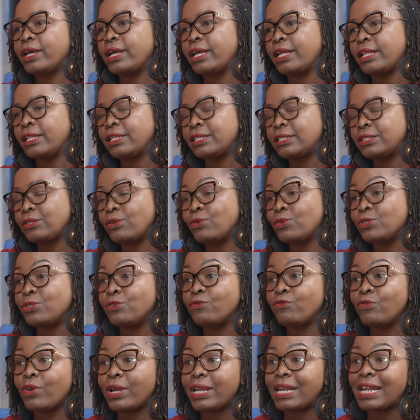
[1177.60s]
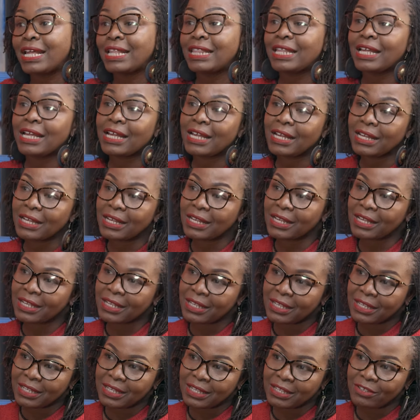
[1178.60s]
else, also for another
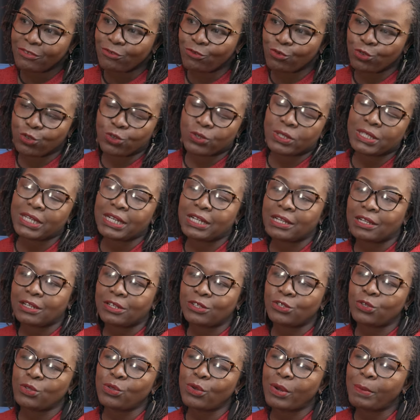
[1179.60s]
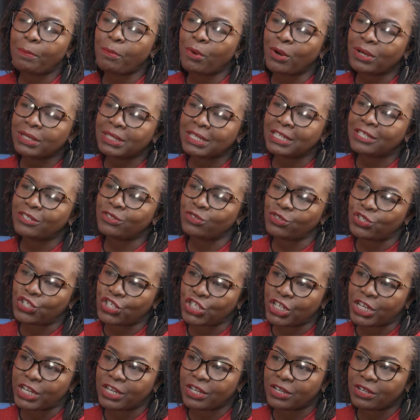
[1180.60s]
to settle. So there were boxes to
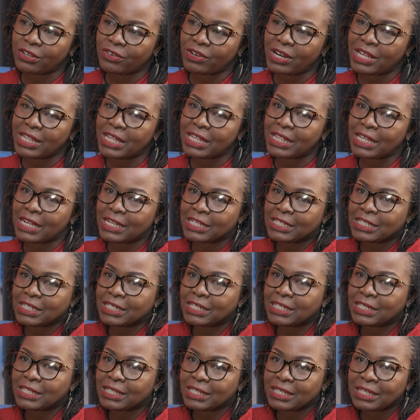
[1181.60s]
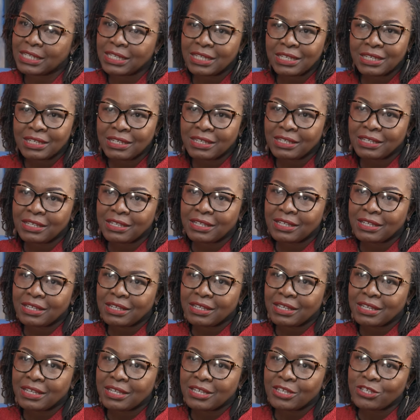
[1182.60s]
check rather than just
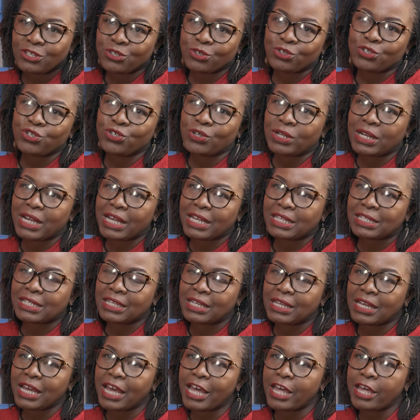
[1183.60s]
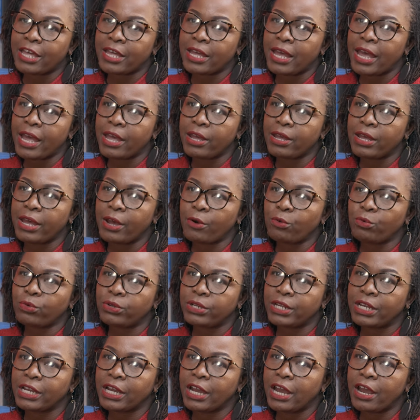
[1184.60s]
socializing. I, I, I
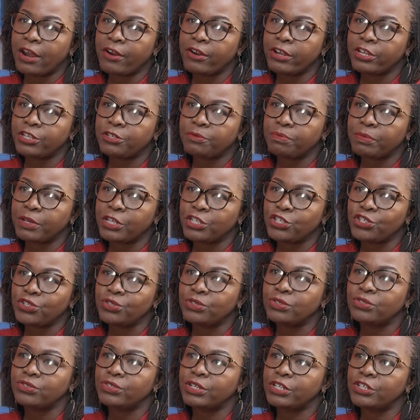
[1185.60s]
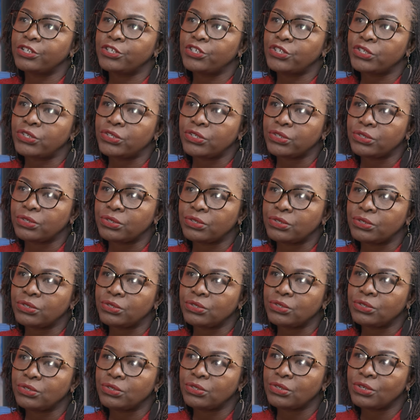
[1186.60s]
would encourage my children
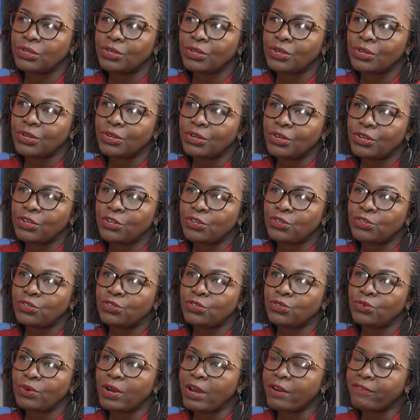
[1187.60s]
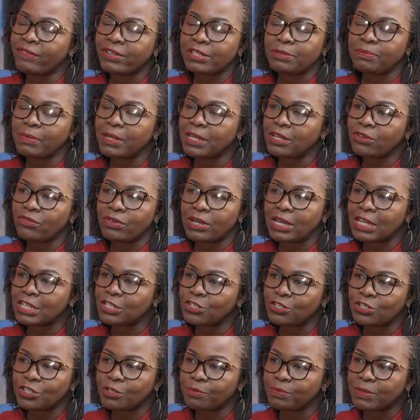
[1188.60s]
to to have as many
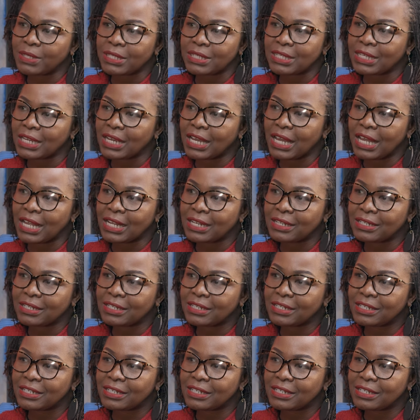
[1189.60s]
relationships as they can